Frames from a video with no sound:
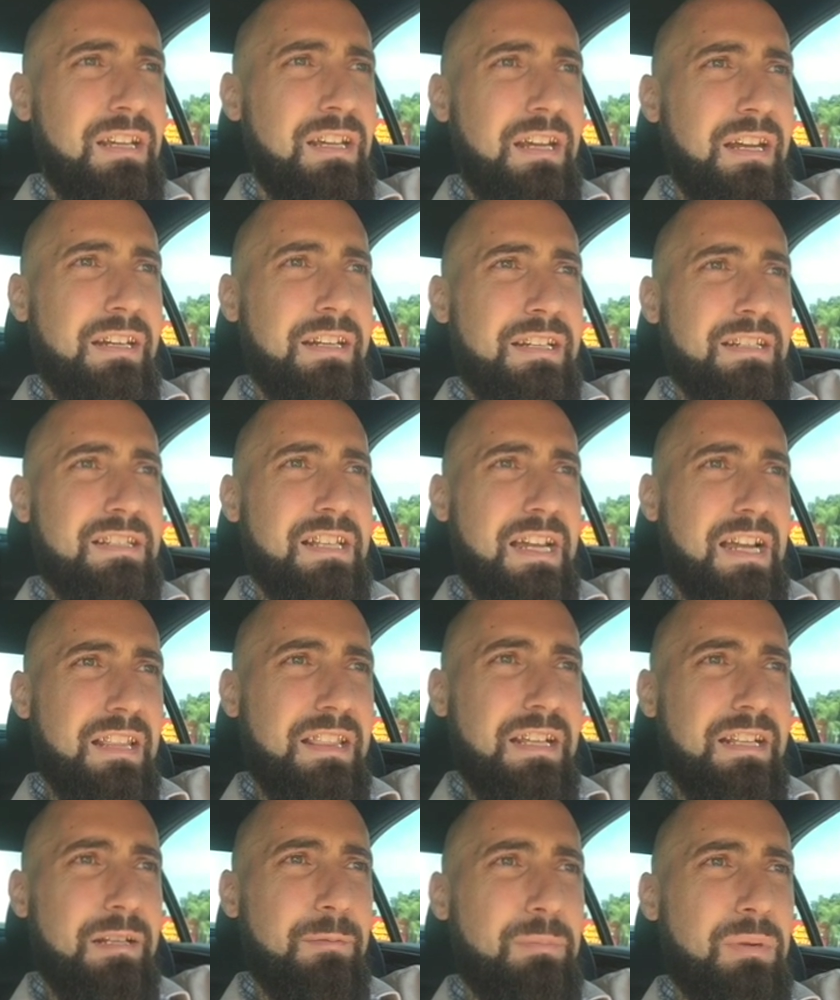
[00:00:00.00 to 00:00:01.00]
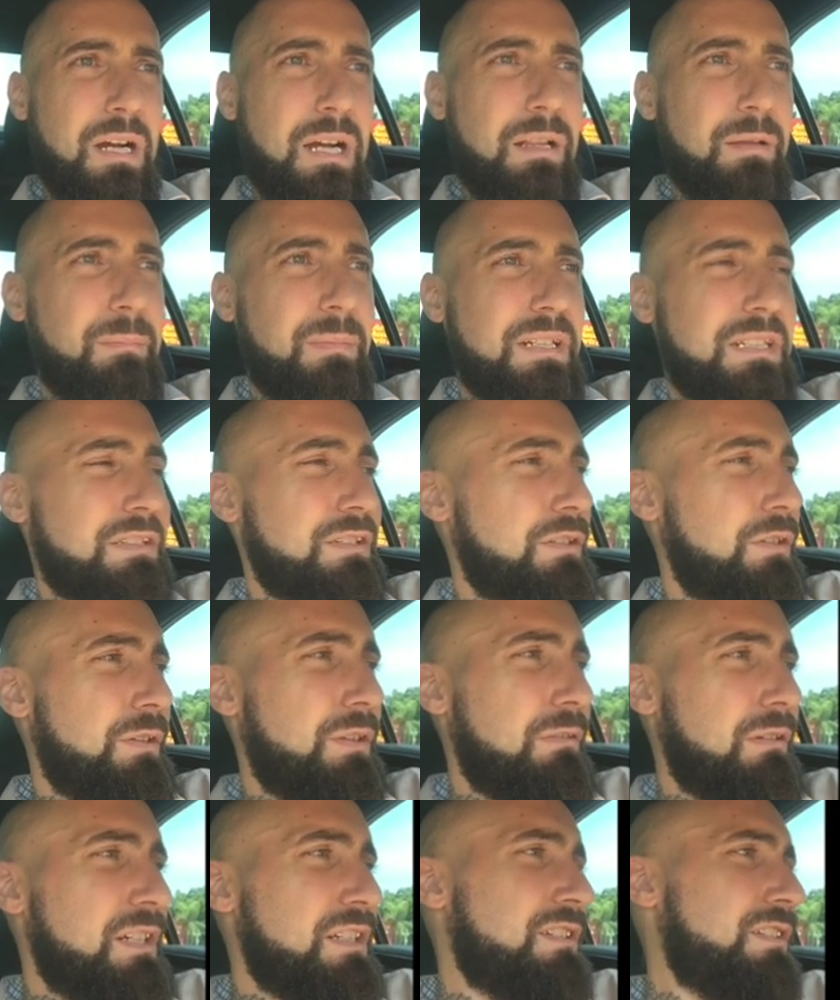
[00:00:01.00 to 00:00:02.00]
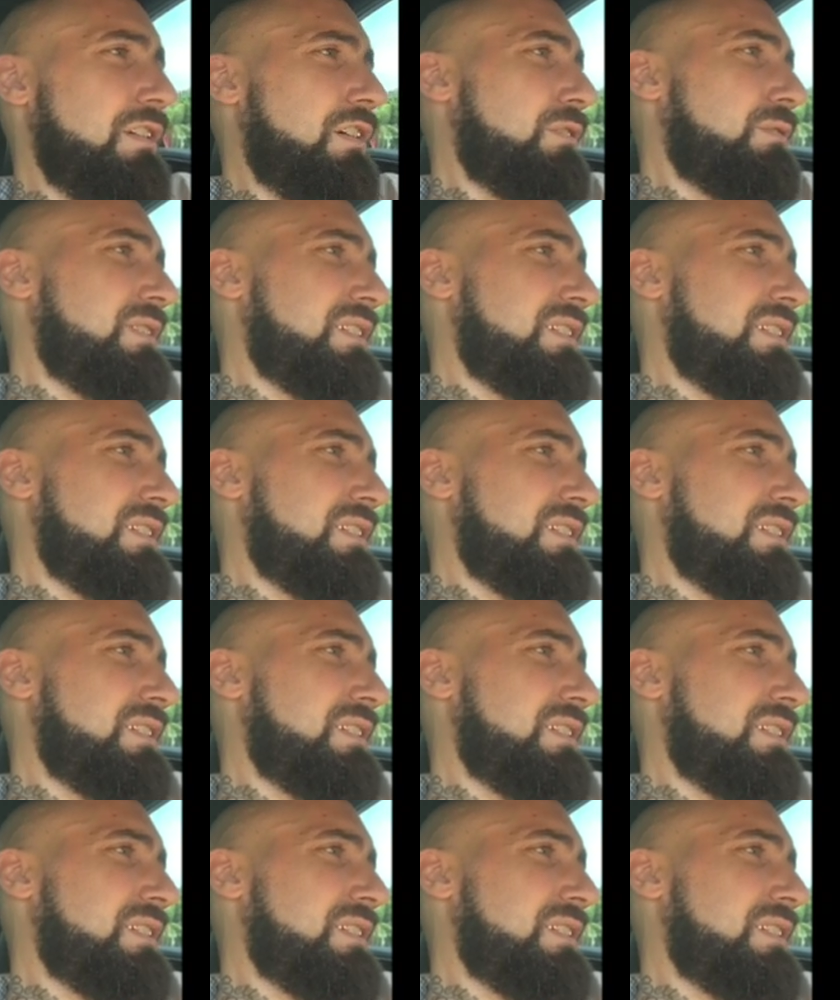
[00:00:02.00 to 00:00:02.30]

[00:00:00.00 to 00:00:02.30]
and he's like, I think the problem is, you know, there is no